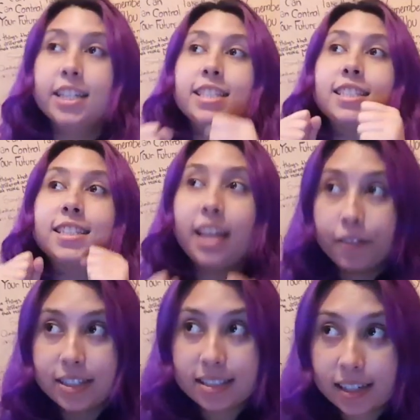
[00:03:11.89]

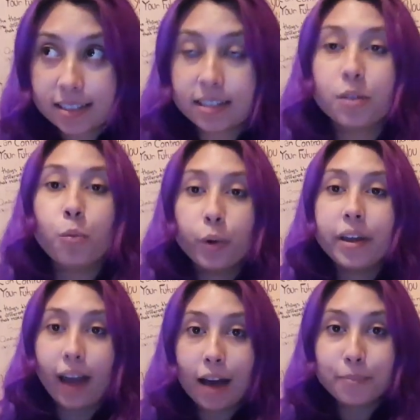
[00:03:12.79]
Seven seasons,
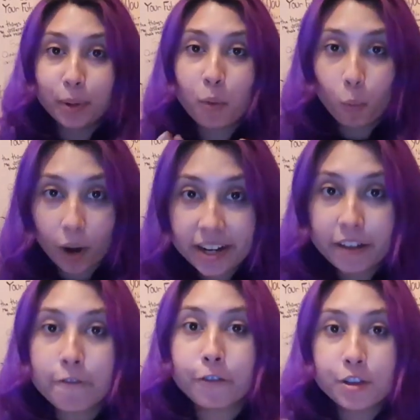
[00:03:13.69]
we have been
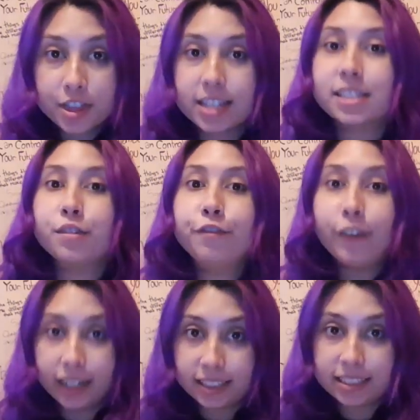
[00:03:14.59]
waiting for this
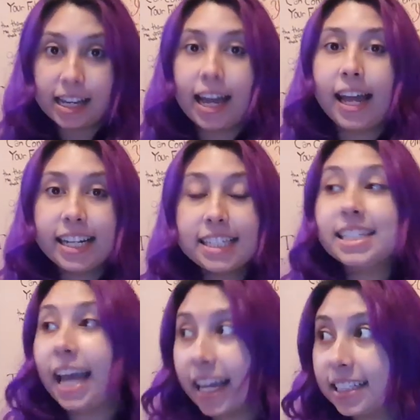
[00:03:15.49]
fight, and
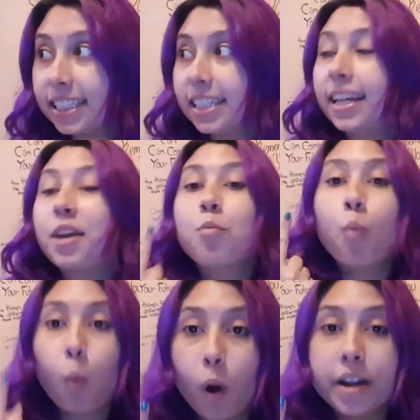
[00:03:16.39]
it ended
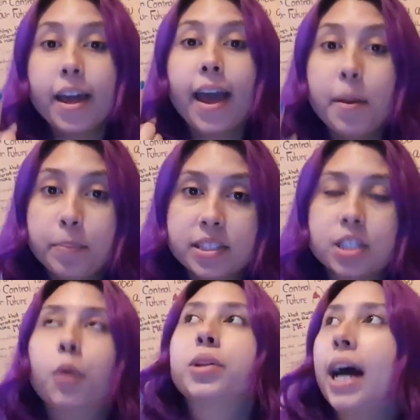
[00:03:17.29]
in one
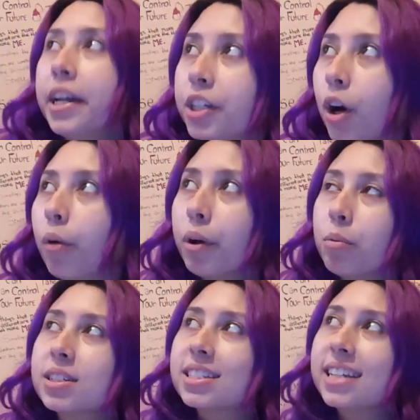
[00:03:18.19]
episode. I know it
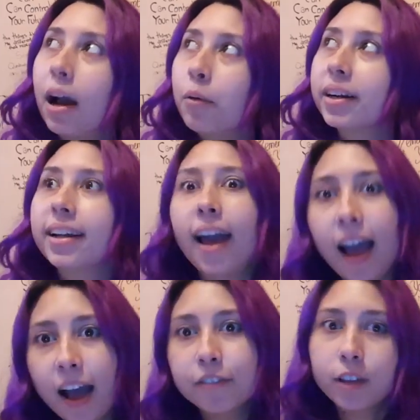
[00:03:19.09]
was an hour and a
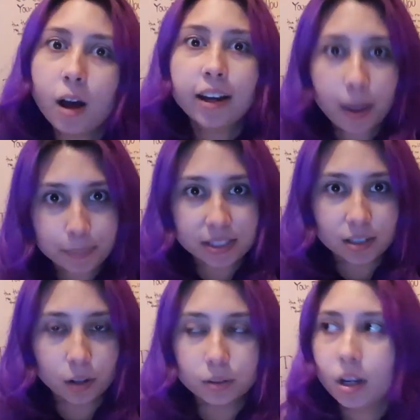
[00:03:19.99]
half long
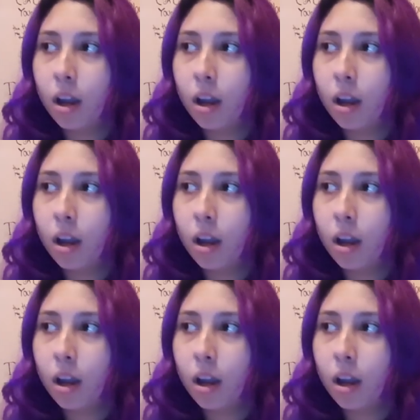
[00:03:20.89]
episode,